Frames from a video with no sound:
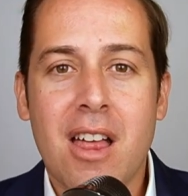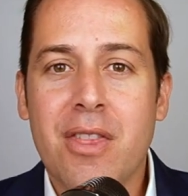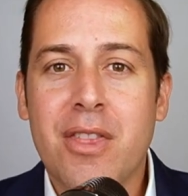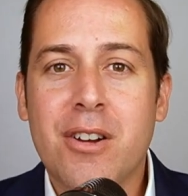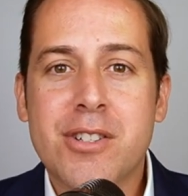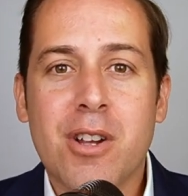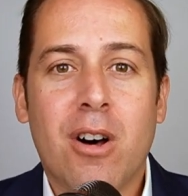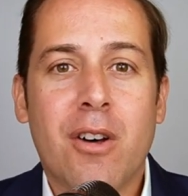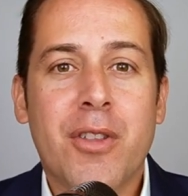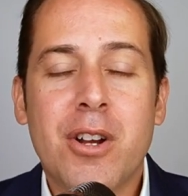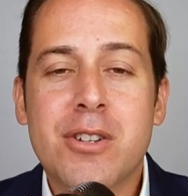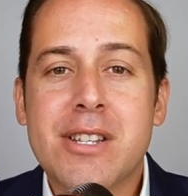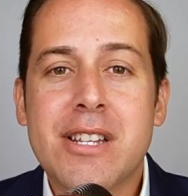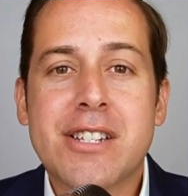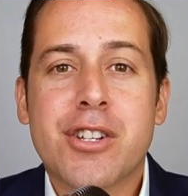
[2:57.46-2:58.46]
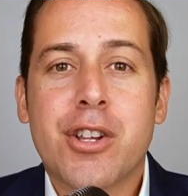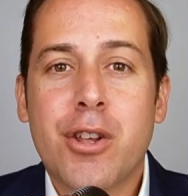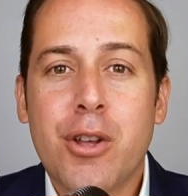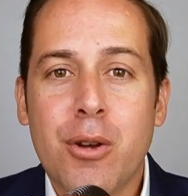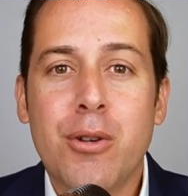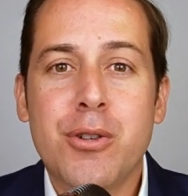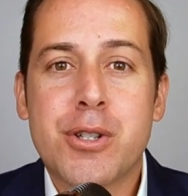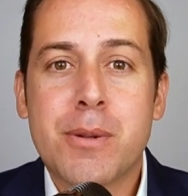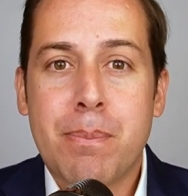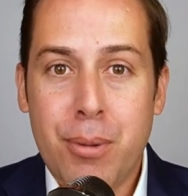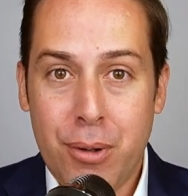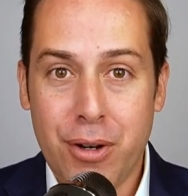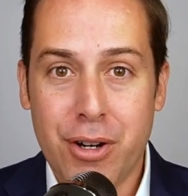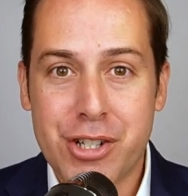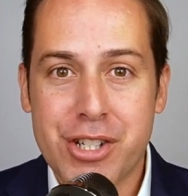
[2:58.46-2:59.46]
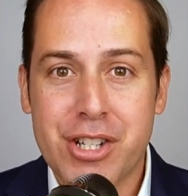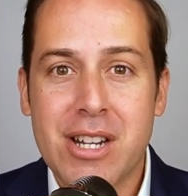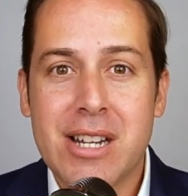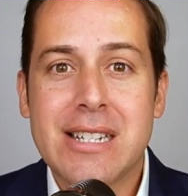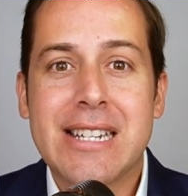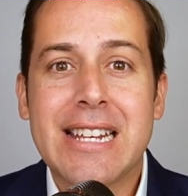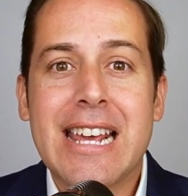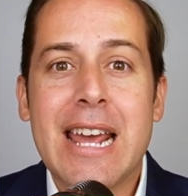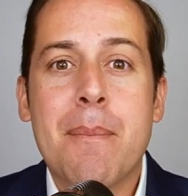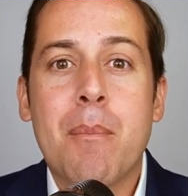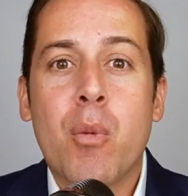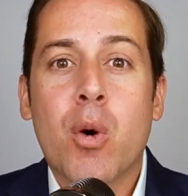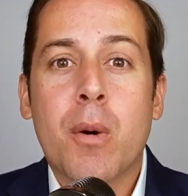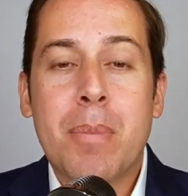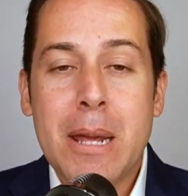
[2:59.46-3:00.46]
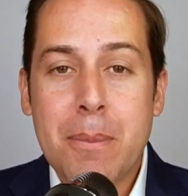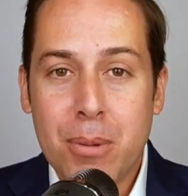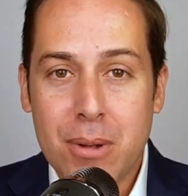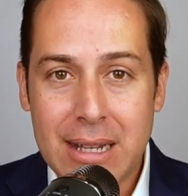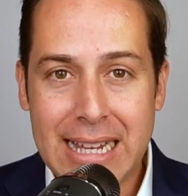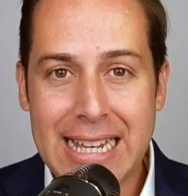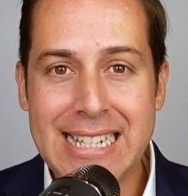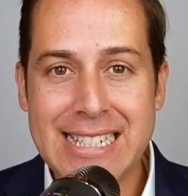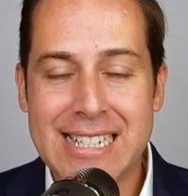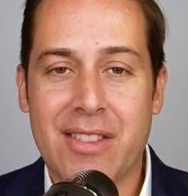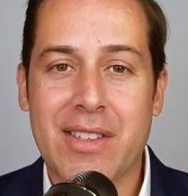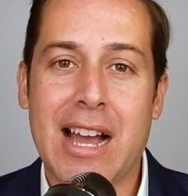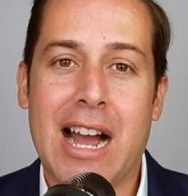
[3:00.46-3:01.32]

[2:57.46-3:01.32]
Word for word: There's there's this huge push to get more people into the